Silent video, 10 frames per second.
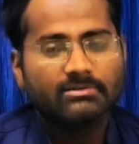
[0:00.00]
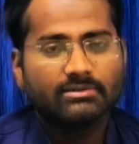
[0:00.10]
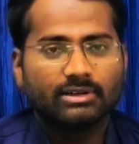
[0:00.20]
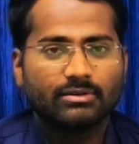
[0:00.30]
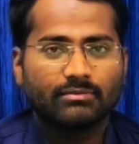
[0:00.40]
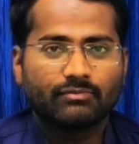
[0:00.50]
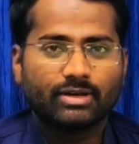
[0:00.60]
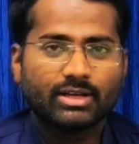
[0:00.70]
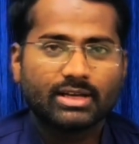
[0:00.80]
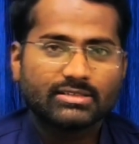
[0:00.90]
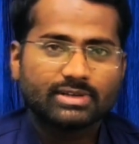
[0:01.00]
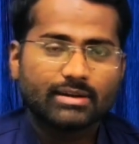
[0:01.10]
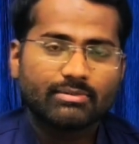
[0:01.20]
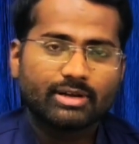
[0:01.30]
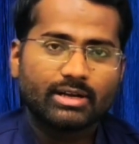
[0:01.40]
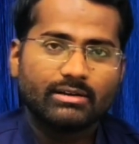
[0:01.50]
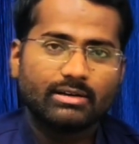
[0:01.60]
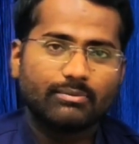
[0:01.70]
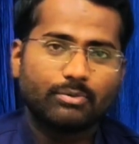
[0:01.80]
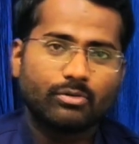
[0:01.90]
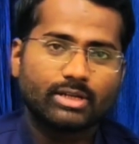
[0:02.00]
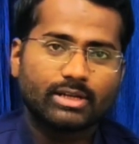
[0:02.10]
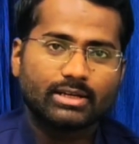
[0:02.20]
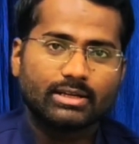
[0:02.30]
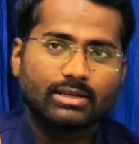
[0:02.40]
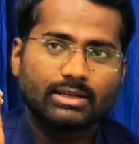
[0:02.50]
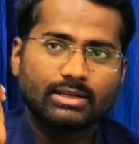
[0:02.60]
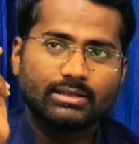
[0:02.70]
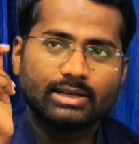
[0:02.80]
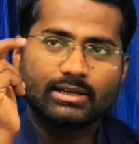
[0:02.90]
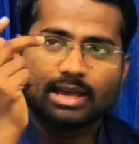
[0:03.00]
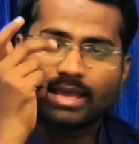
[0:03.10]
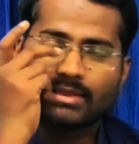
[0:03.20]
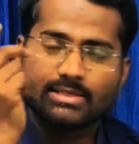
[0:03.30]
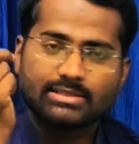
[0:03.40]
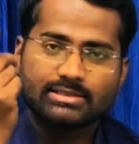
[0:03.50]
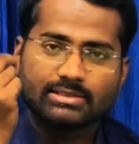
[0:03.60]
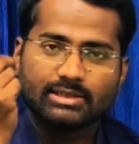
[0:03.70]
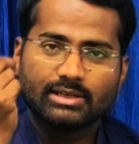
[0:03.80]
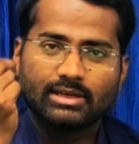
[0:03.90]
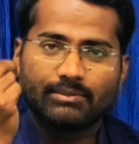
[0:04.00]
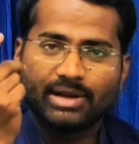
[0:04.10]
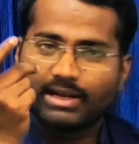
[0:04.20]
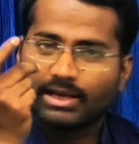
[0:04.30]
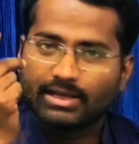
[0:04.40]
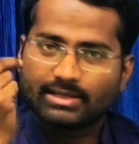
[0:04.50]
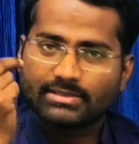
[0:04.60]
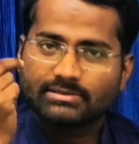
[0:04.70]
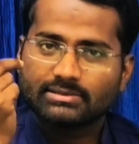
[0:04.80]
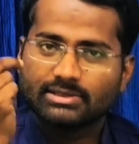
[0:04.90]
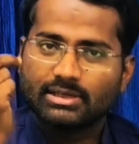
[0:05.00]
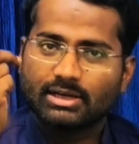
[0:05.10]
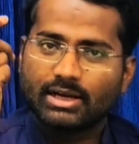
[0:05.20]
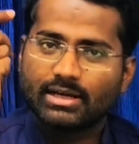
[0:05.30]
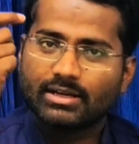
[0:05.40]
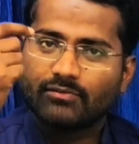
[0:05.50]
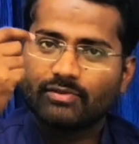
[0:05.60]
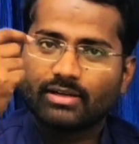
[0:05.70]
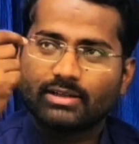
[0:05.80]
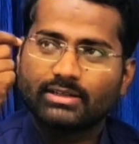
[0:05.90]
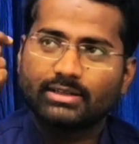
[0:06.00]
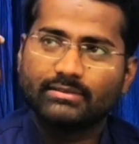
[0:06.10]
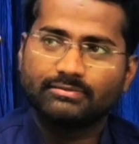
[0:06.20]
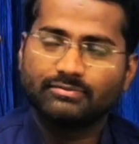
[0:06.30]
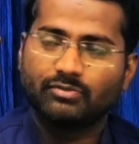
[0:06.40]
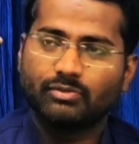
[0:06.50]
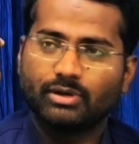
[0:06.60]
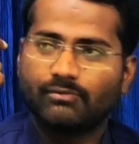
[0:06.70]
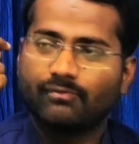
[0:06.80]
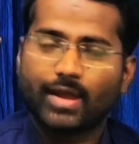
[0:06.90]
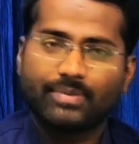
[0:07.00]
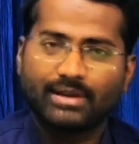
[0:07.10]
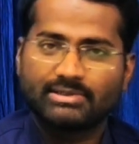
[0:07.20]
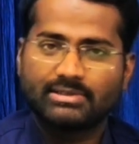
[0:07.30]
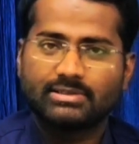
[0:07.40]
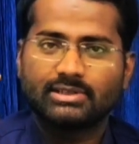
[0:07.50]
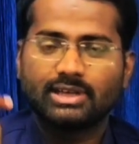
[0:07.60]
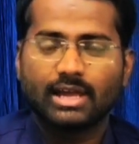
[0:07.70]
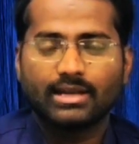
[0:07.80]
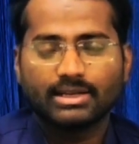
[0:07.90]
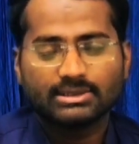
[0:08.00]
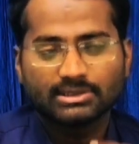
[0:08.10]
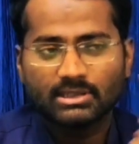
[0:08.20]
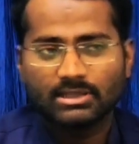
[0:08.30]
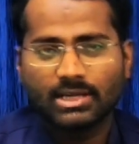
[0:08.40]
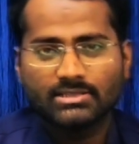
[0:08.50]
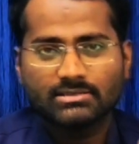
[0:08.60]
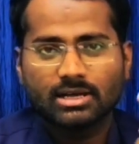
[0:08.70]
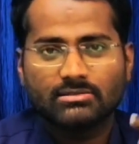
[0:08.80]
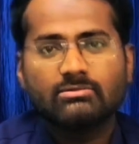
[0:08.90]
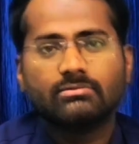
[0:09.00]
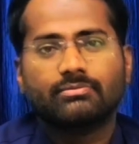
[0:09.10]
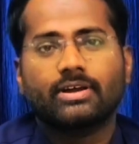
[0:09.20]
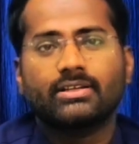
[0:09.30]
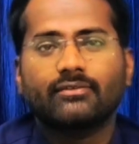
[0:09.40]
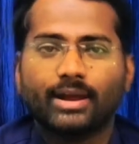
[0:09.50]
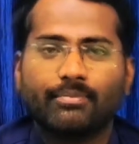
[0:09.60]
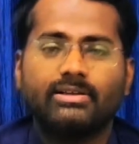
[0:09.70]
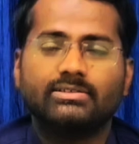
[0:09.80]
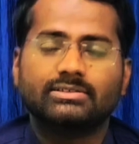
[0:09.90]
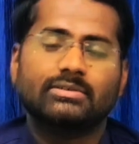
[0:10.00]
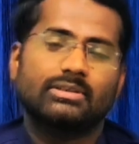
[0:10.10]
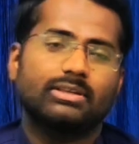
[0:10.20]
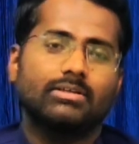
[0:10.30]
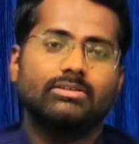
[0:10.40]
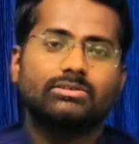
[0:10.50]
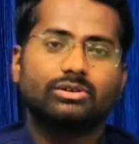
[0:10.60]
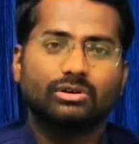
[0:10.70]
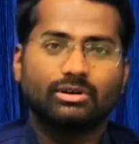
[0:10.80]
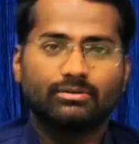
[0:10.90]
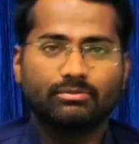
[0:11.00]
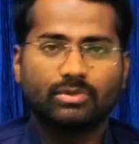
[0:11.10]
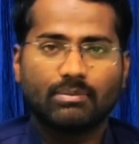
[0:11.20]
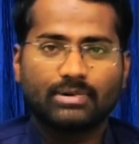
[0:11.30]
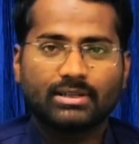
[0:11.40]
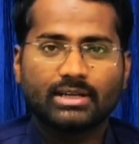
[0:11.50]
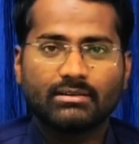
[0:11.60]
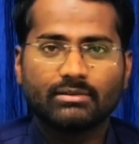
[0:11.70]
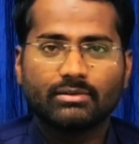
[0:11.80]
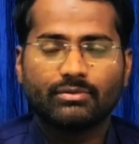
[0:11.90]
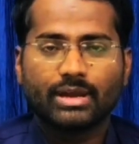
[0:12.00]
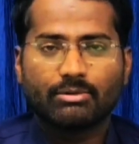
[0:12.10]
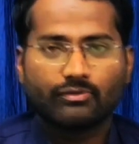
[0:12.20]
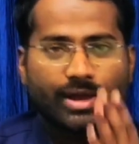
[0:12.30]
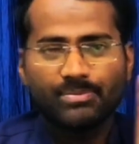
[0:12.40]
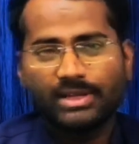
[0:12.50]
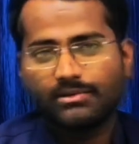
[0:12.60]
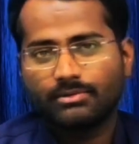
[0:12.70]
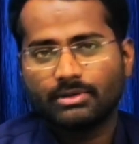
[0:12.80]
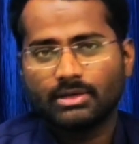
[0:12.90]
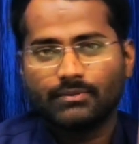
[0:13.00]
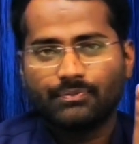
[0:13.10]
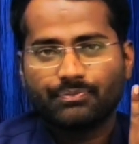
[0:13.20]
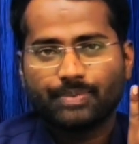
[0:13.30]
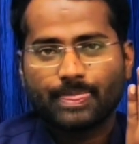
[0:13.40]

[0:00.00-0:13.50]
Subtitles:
then 1 glass we have to pour that in that canthus, medial canthus, continue for that 5 times, and next eyes also for the 5 times. So after that we have to wipe that